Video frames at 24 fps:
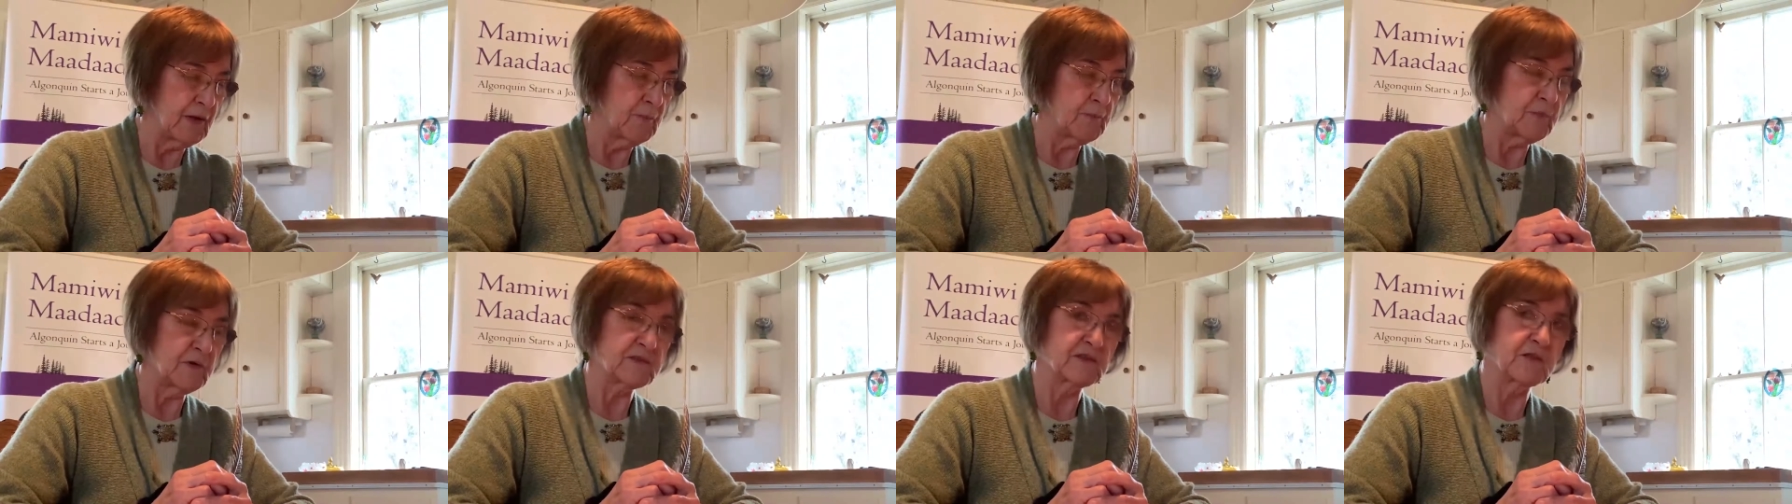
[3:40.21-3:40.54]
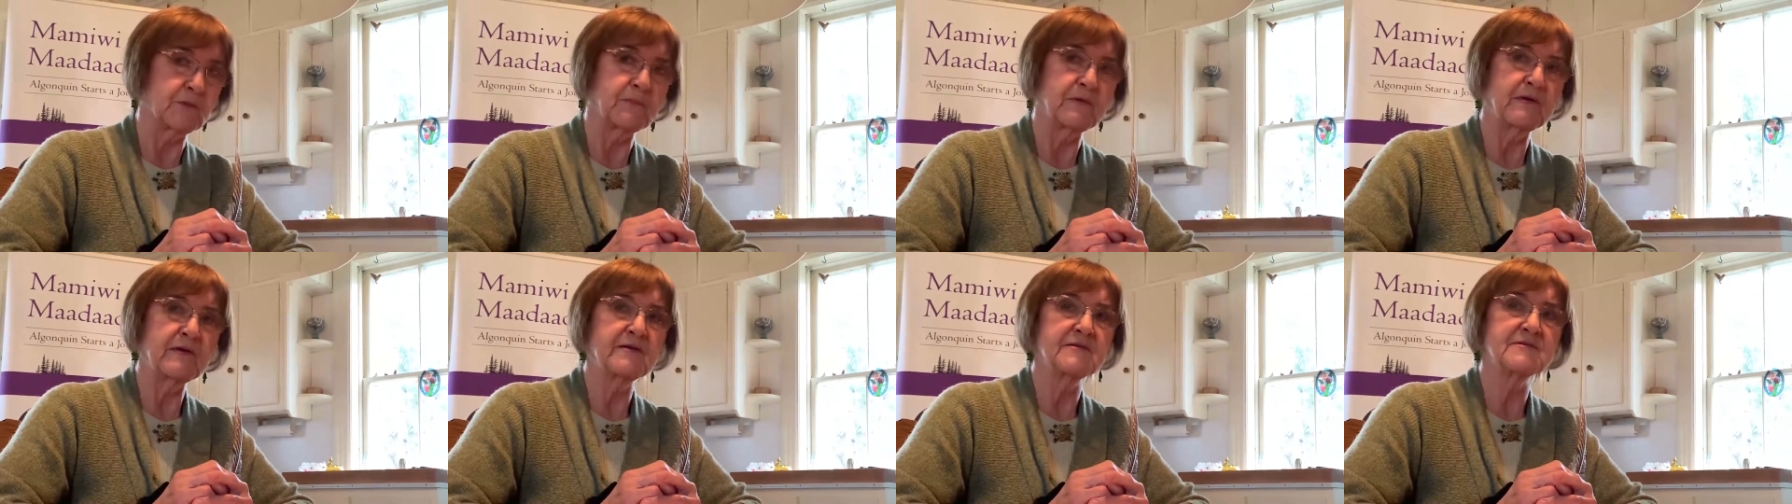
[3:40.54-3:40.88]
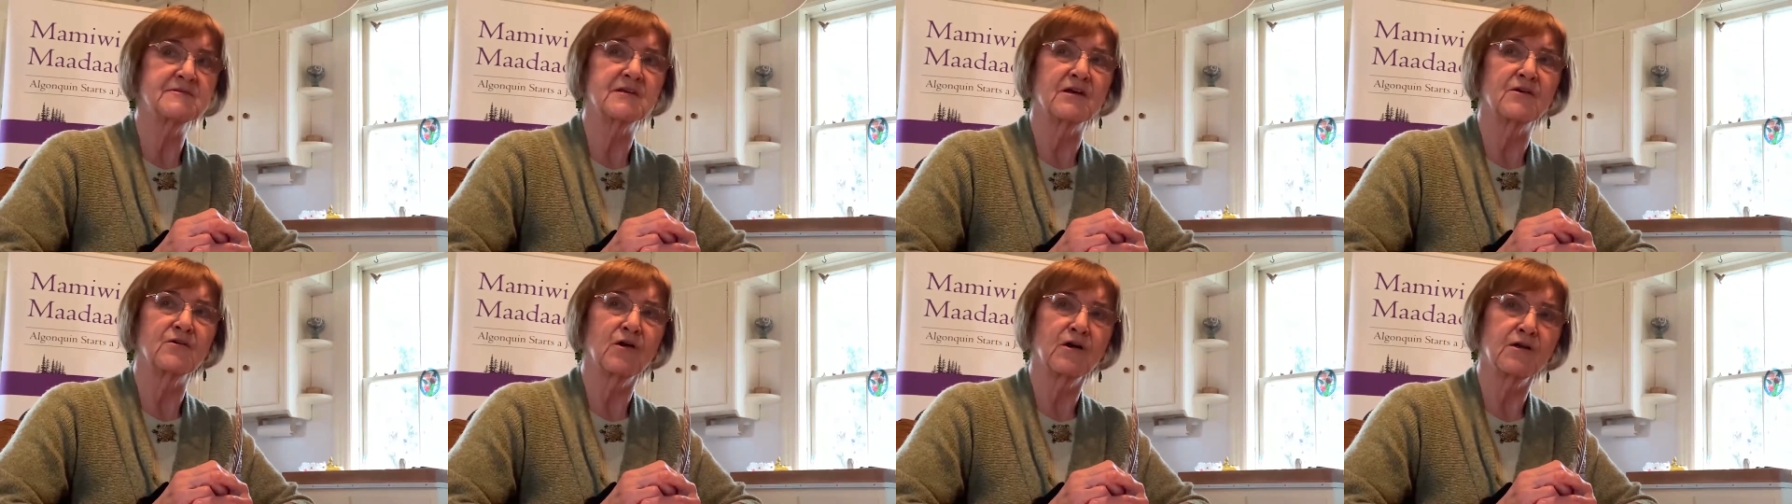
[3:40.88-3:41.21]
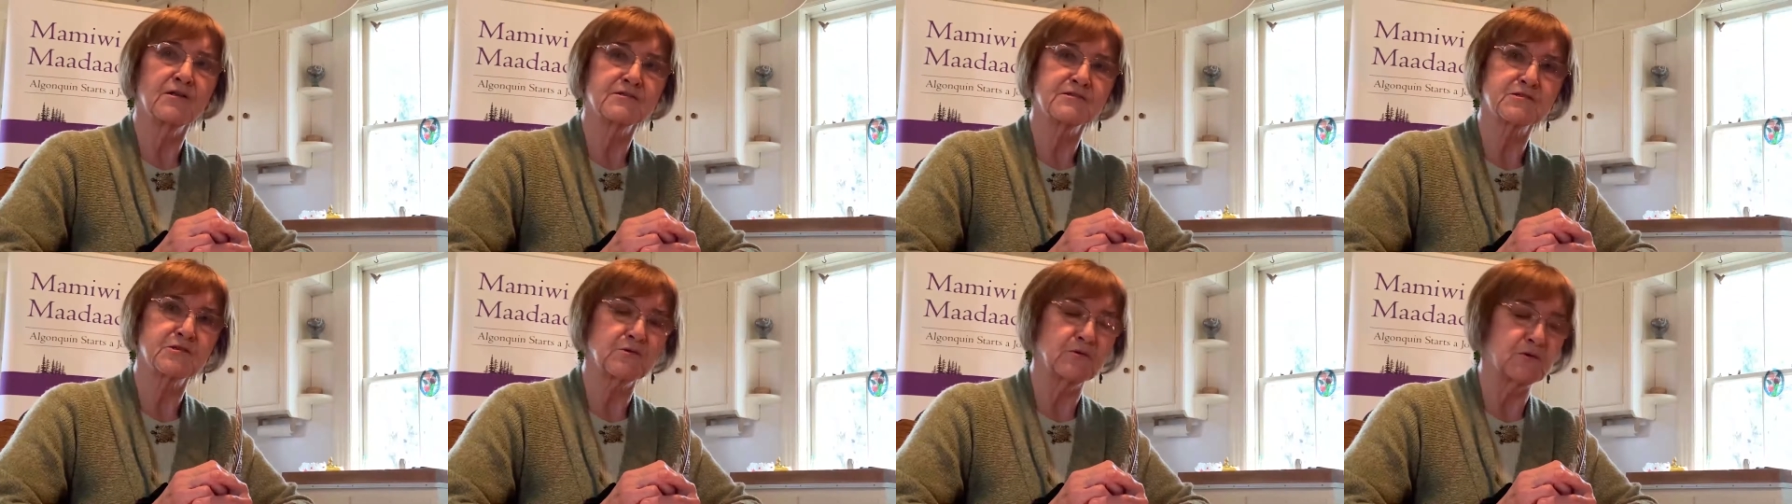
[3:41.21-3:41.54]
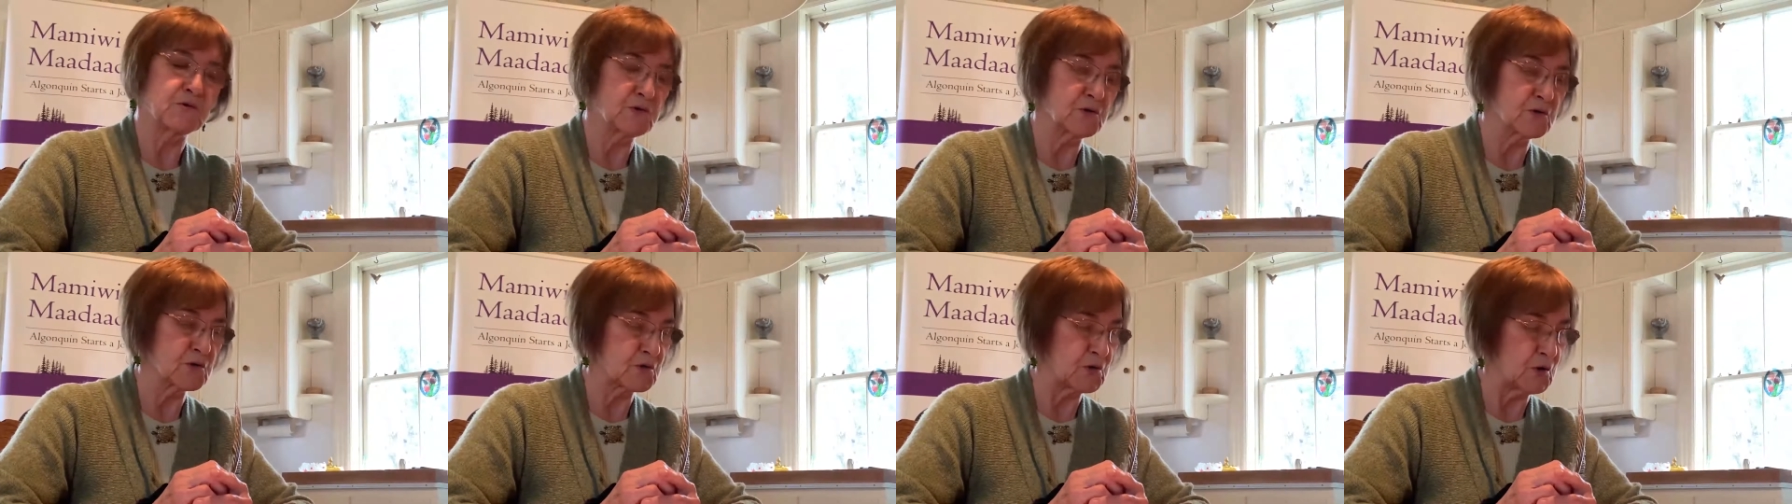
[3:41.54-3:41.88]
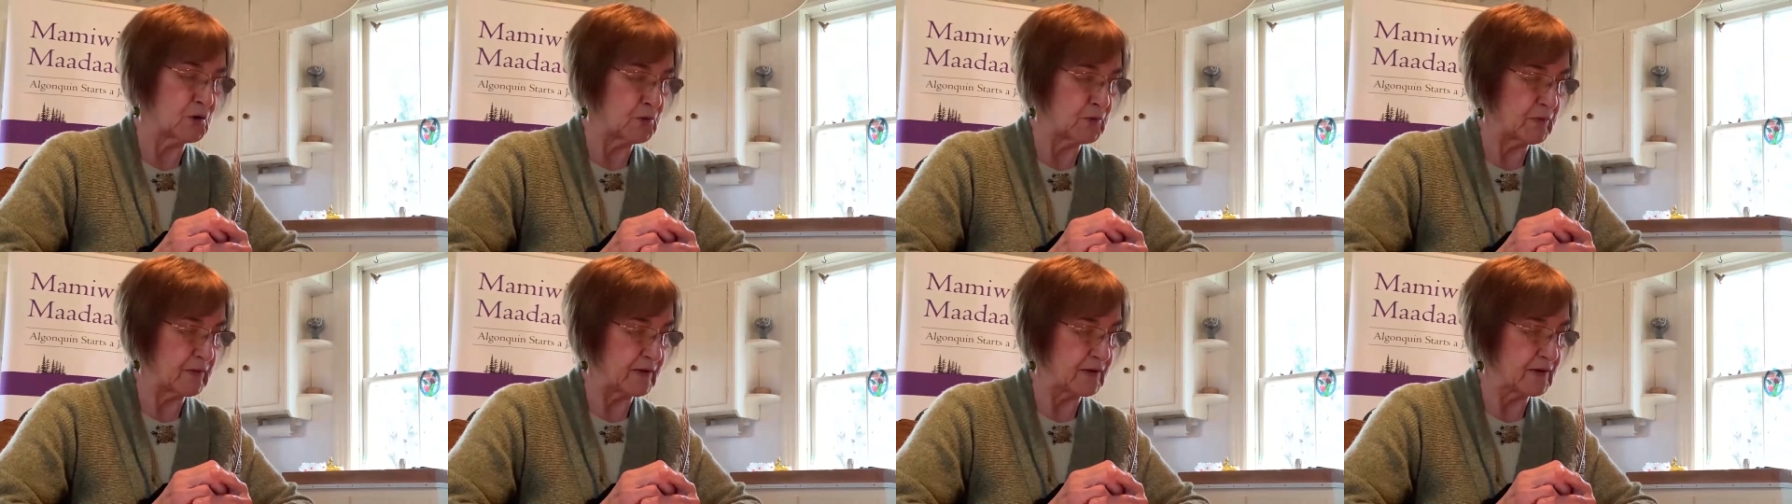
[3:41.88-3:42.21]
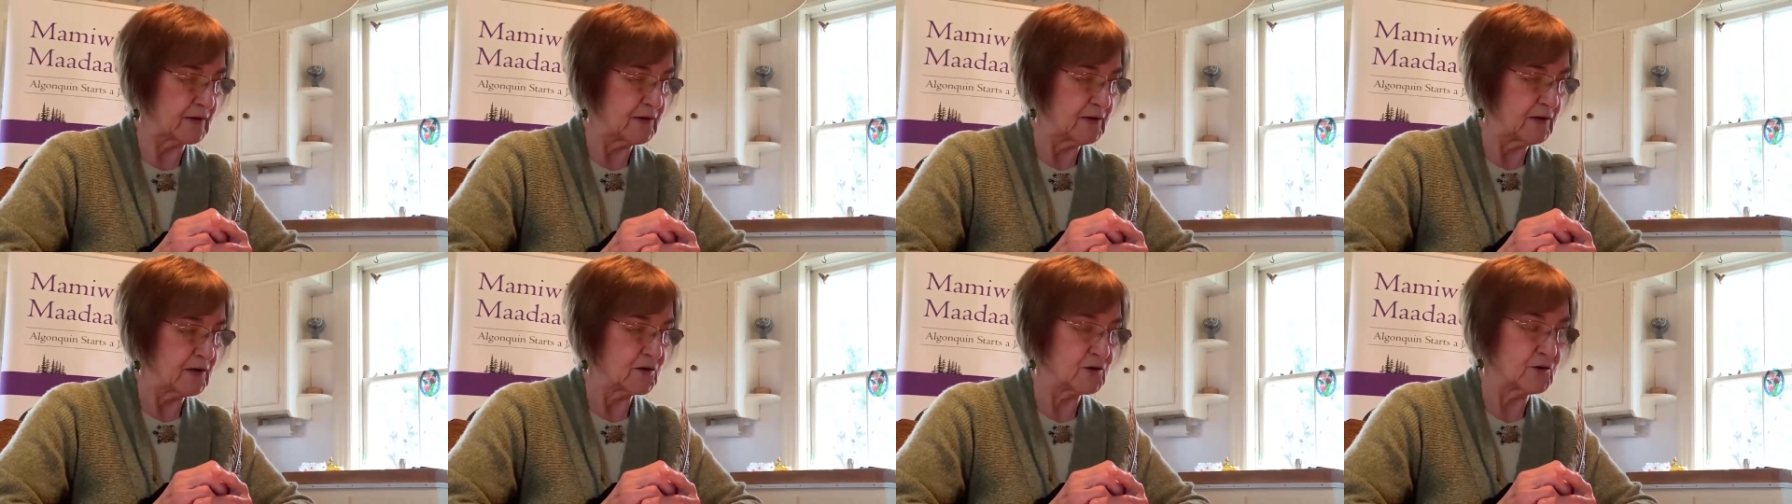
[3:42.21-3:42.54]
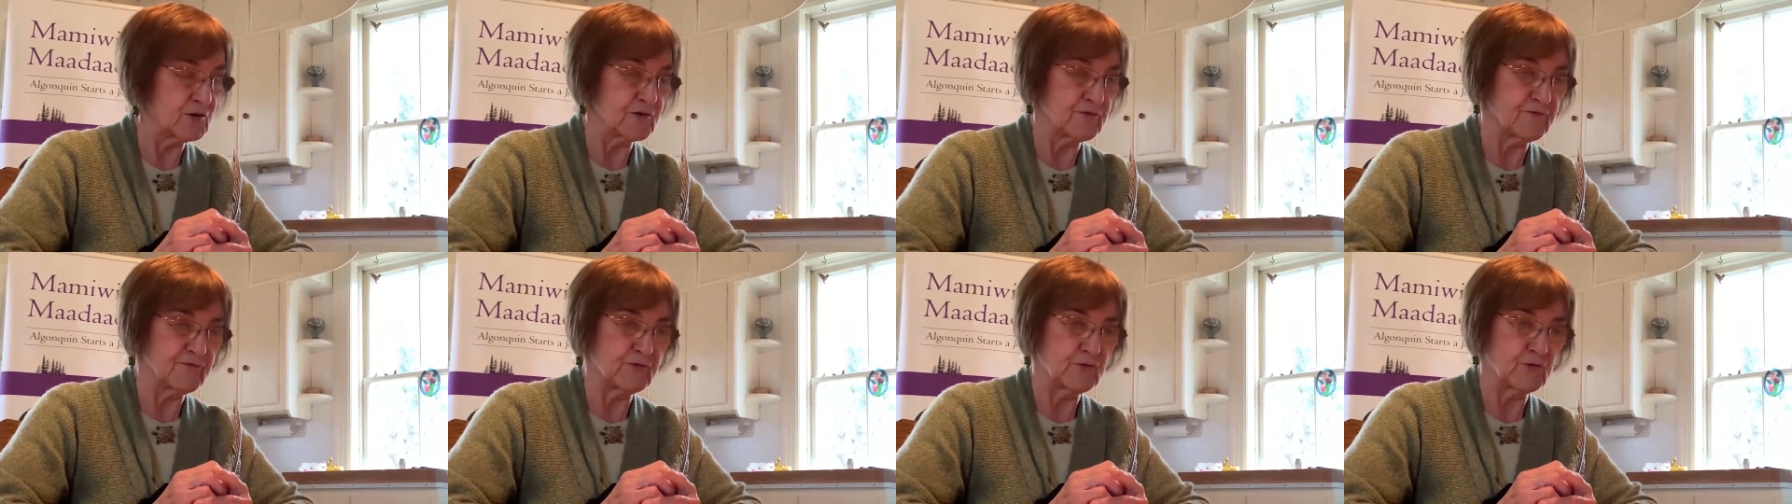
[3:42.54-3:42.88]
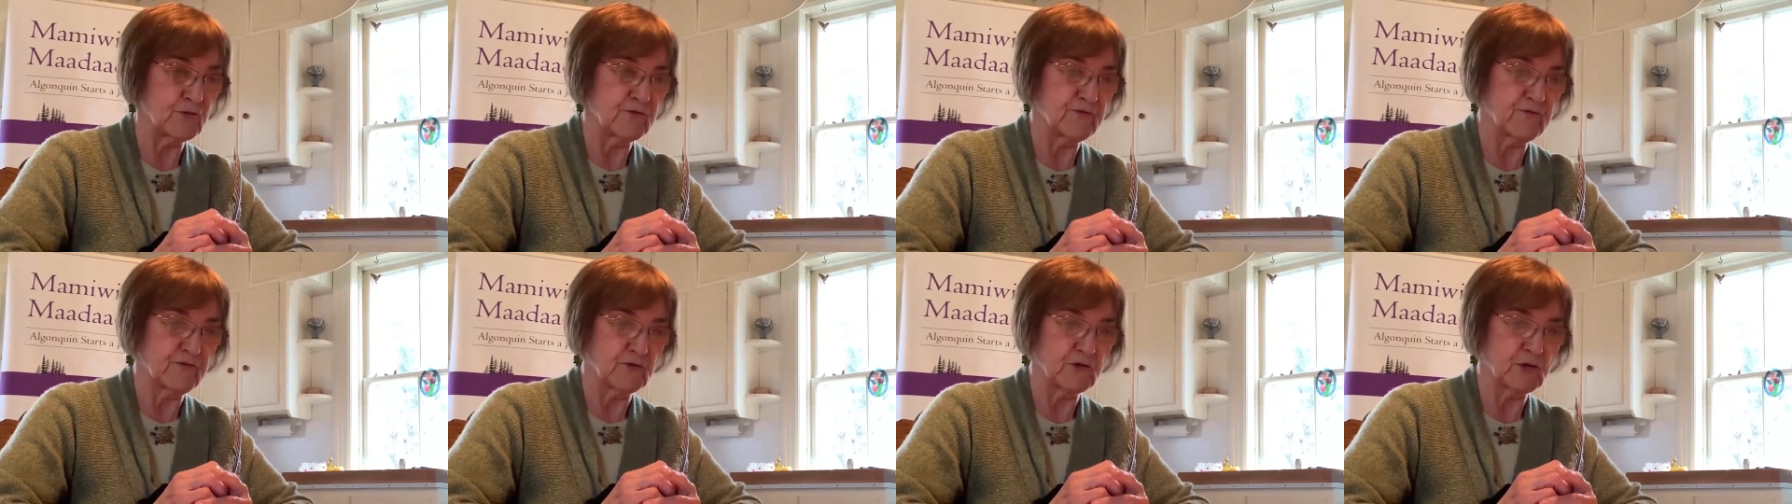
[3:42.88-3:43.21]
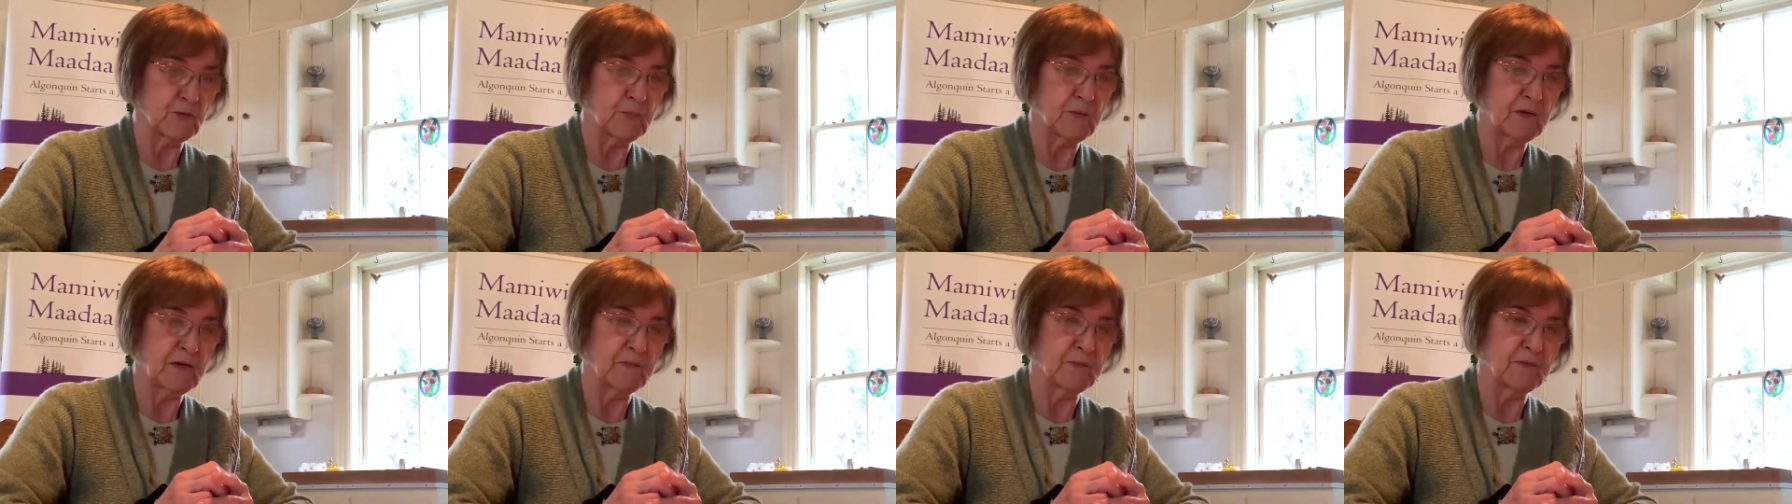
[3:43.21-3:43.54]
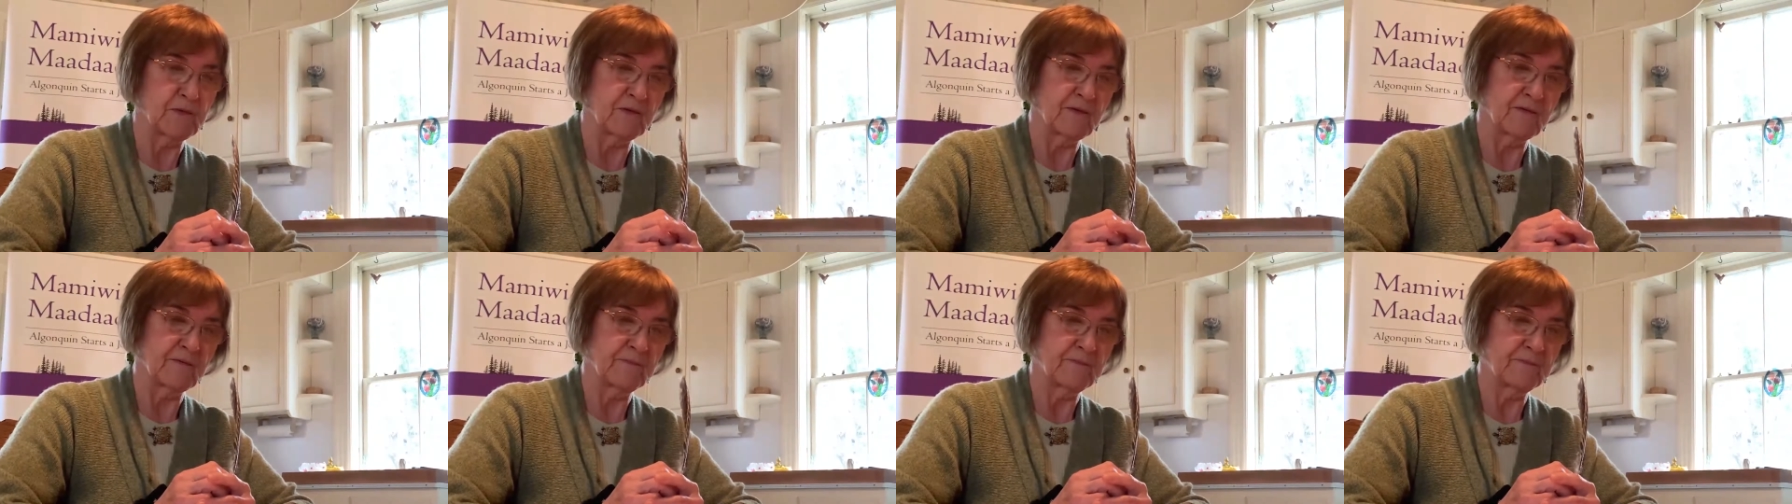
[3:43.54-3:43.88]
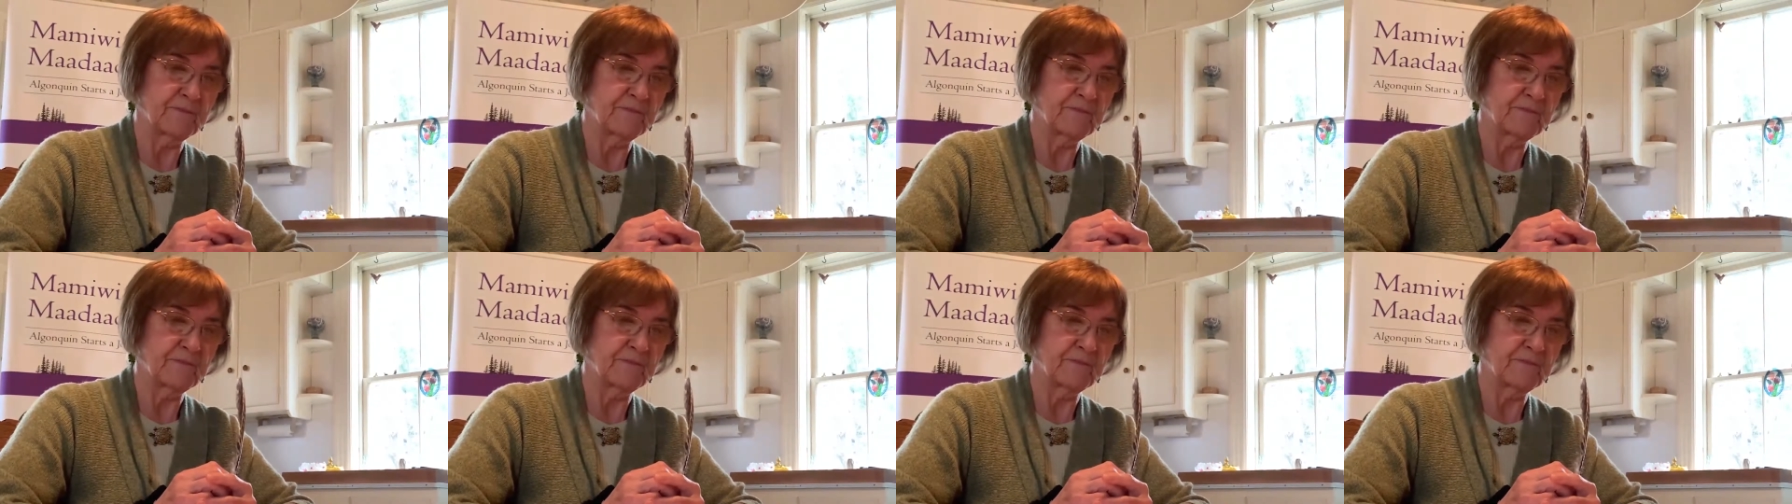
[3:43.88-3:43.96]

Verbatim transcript: but the beans are also growing good food for the people.